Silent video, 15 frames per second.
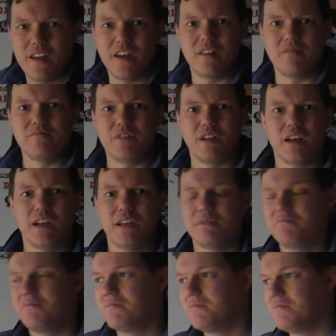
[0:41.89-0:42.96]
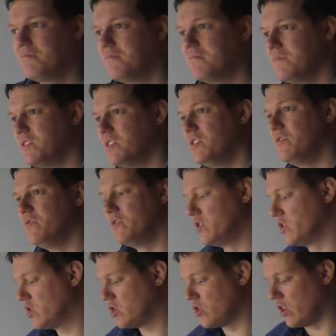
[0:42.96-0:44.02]
are uh,
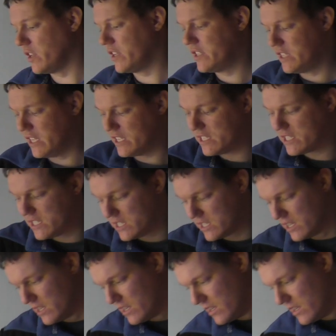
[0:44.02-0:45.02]
just solid discs.